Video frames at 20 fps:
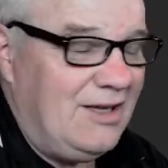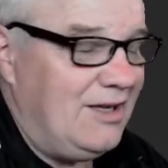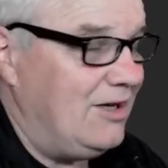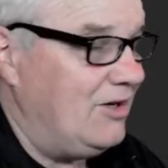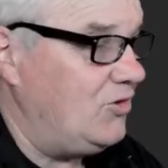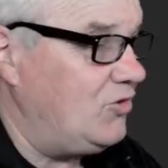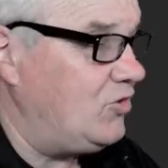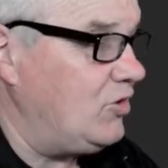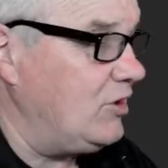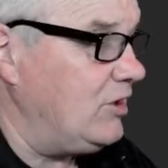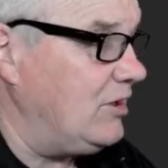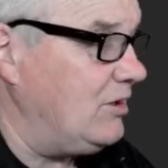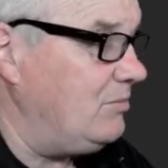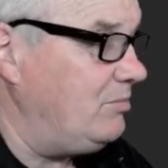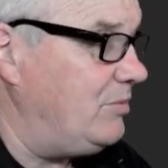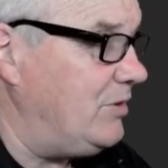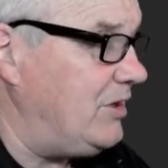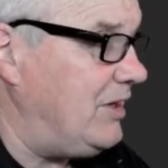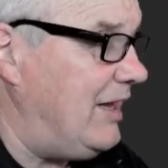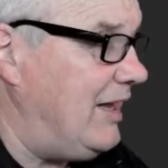It was a little
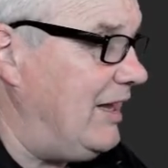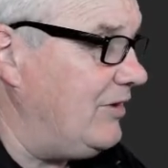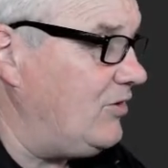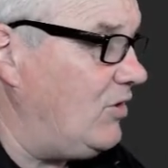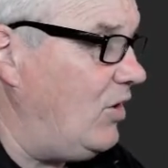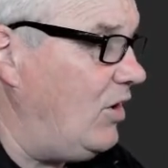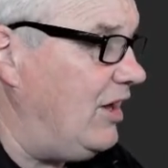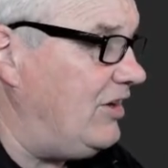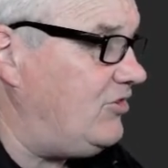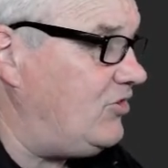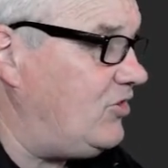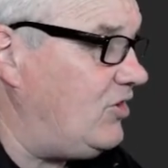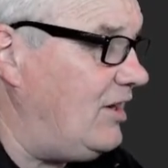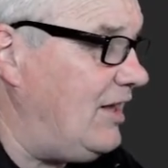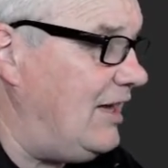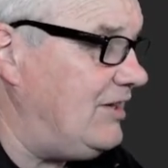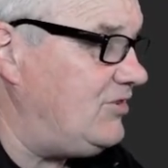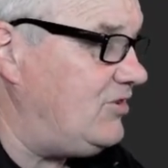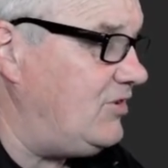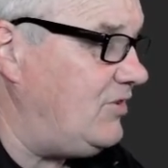bit out
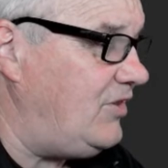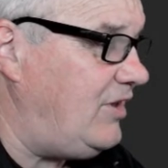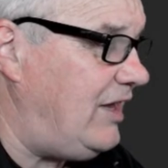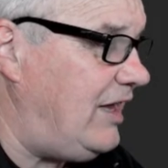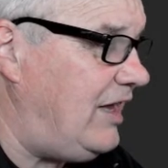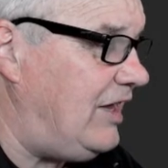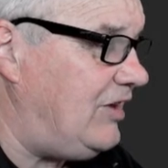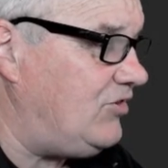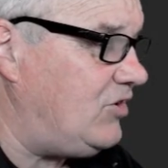isolated there,